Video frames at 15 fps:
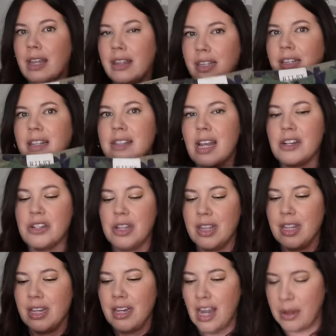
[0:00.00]
I think that's actually
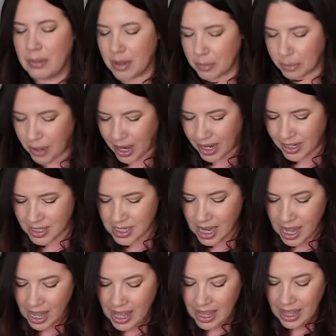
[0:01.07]
the name of the brand.
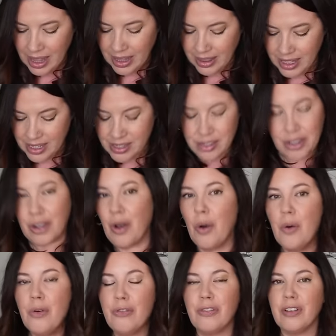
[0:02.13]
These
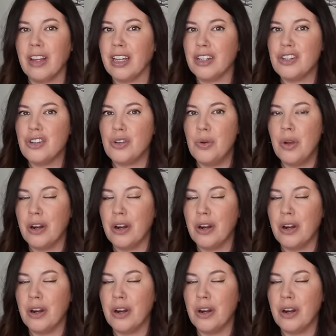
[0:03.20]
go for like two